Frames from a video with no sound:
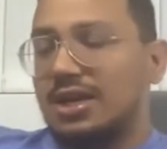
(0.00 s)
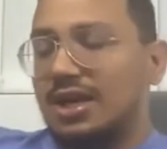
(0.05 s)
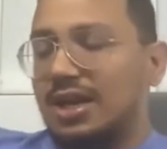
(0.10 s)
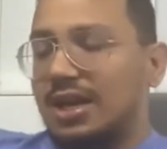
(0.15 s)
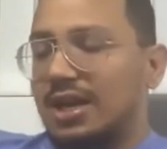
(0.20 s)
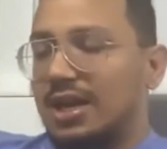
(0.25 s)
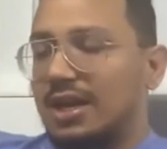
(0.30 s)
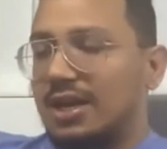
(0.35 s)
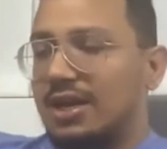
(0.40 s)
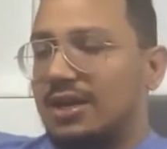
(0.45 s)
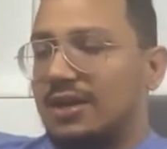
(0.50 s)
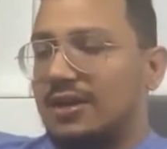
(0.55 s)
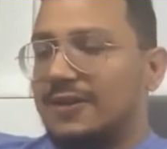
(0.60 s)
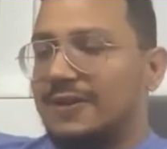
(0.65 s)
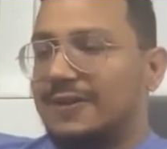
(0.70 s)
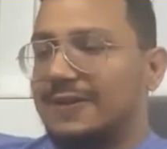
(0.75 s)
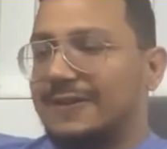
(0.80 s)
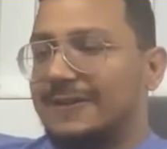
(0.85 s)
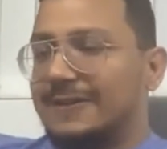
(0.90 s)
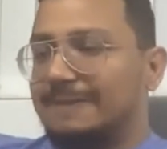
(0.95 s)
And
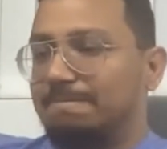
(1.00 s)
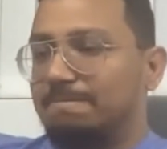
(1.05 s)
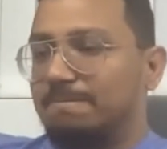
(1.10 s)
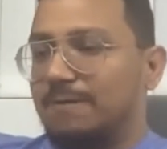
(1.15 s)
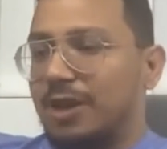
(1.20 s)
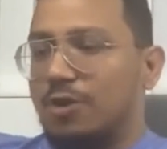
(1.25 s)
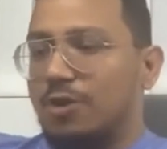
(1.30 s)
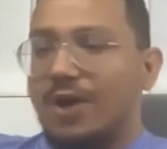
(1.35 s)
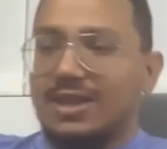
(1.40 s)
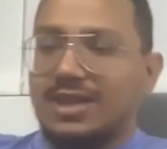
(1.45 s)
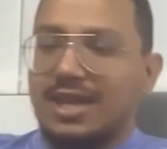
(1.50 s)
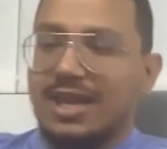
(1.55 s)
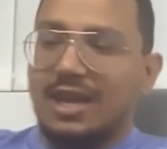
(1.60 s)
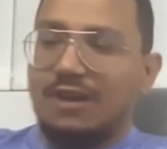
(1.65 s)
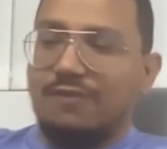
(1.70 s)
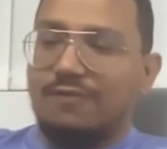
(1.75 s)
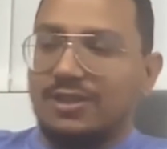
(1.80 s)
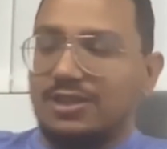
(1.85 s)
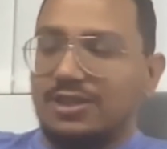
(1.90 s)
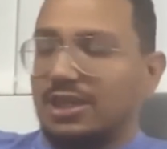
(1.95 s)
I think
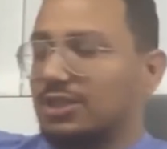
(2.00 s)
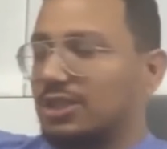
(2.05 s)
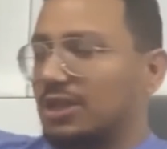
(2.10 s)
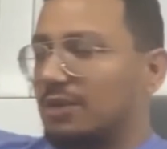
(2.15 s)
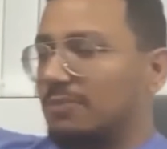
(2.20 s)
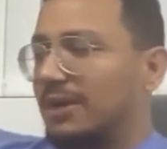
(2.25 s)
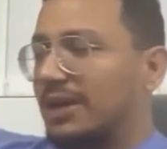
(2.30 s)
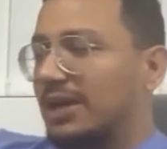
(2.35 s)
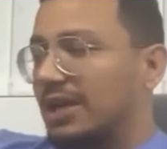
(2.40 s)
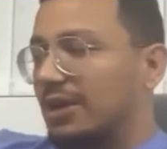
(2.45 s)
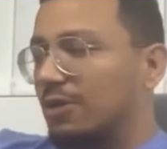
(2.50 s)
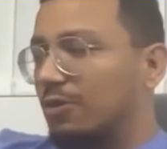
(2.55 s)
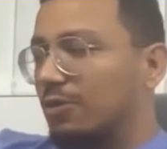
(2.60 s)
infrastructure building